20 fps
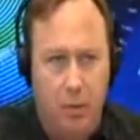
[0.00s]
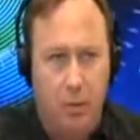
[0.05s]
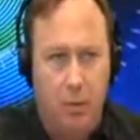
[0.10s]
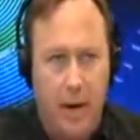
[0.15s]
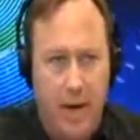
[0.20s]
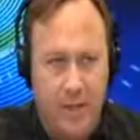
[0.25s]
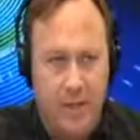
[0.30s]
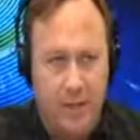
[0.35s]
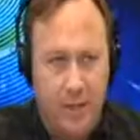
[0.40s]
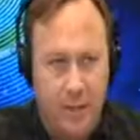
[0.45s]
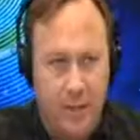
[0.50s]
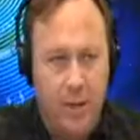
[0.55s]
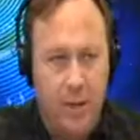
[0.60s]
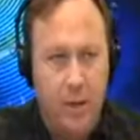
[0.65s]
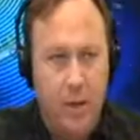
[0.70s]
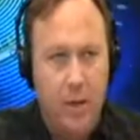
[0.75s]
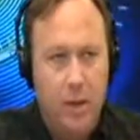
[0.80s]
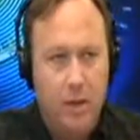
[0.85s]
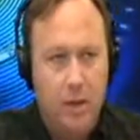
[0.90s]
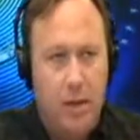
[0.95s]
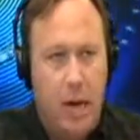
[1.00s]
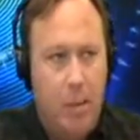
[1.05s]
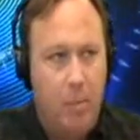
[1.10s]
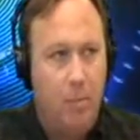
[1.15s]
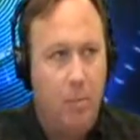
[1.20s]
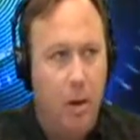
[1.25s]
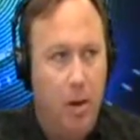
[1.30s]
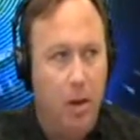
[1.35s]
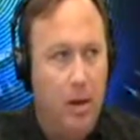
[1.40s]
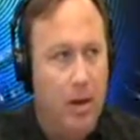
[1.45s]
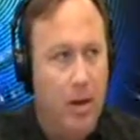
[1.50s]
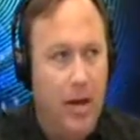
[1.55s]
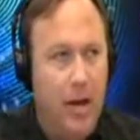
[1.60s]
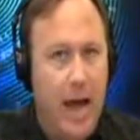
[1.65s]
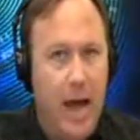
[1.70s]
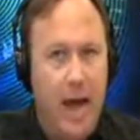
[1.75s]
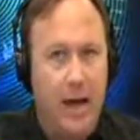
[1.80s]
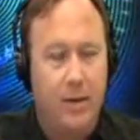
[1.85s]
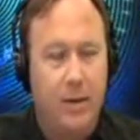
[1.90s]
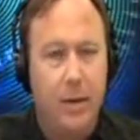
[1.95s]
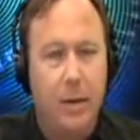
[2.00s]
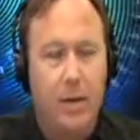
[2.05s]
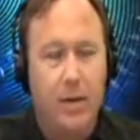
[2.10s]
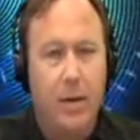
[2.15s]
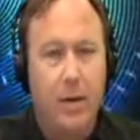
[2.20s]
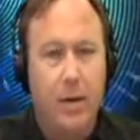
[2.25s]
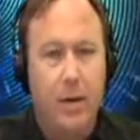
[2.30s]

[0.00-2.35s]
you're arrested. Cyberbullying Act.